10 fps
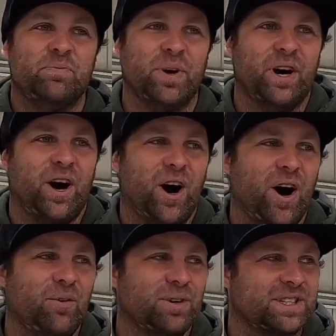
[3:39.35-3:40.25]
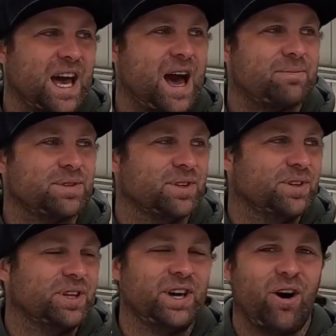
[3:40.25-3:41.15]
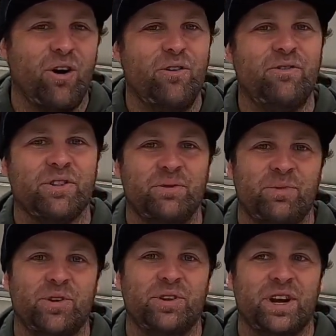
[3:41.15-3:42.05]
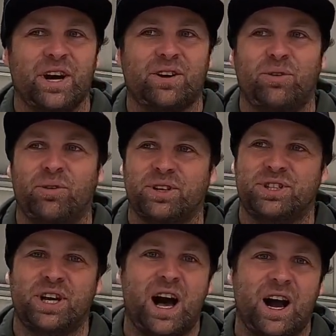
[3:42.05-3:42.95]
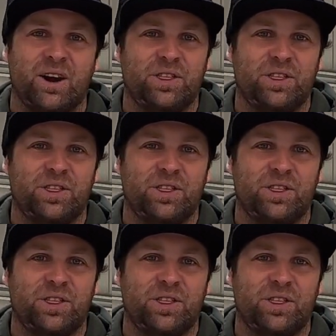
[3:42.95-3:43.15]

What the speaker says: But I was absolutely over the moon that I caught a shark.